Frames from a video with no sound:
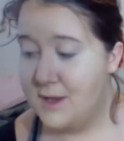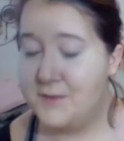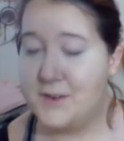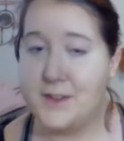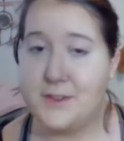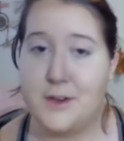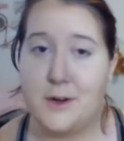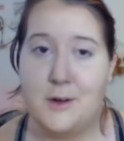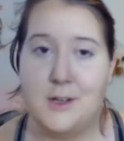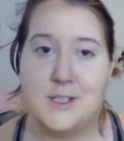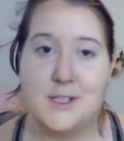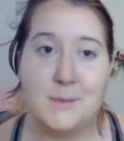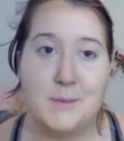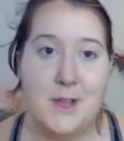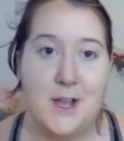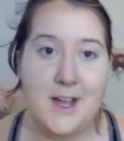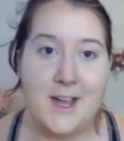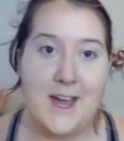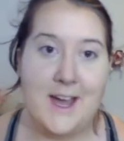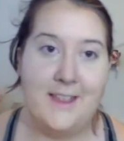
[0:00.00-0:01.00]
If I throw on some
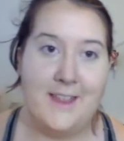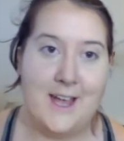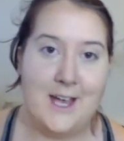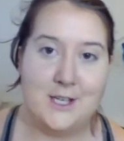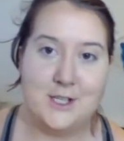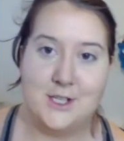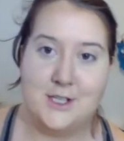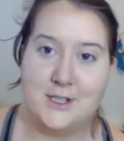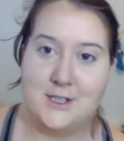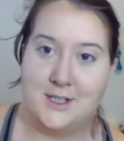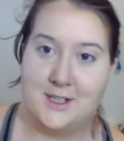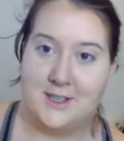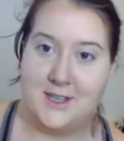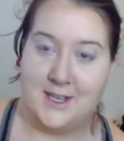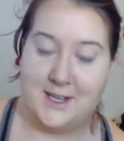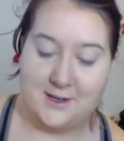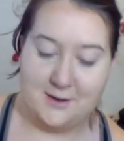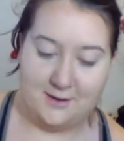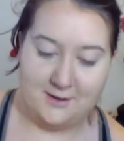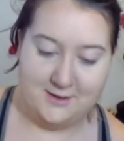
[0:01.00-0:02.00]
long eyelashes, do you
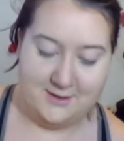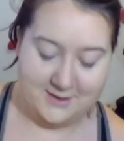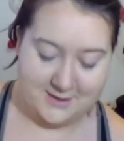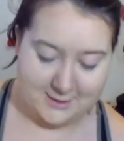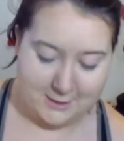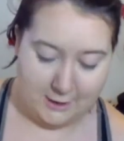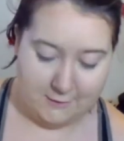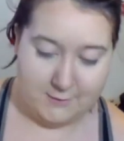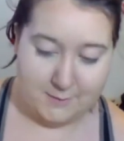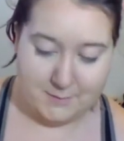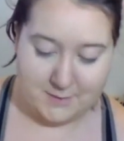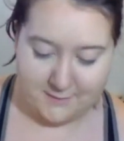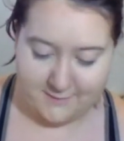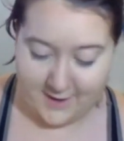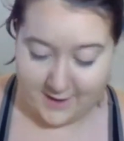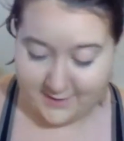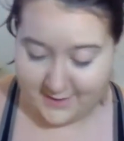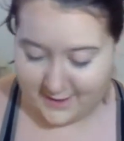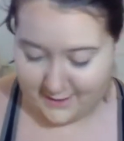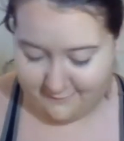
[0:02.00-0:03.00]
think it'll cover up the
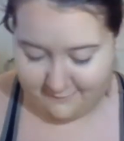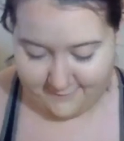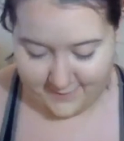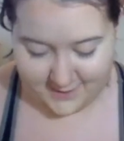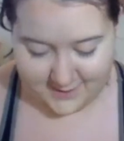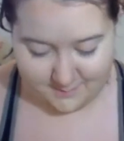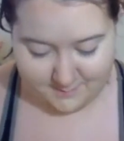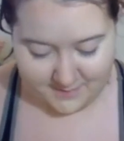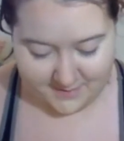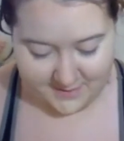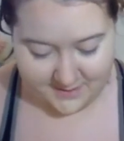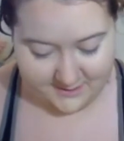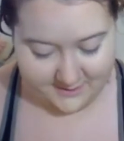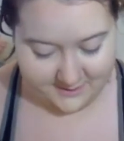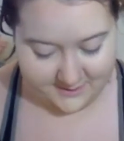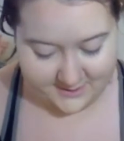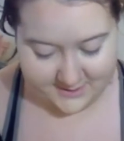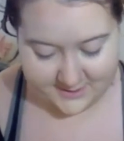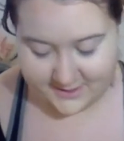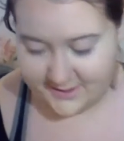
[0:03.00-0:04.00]
fact that I fucked up on the
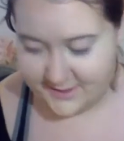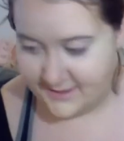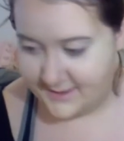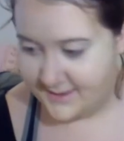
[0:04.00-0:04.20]
nose?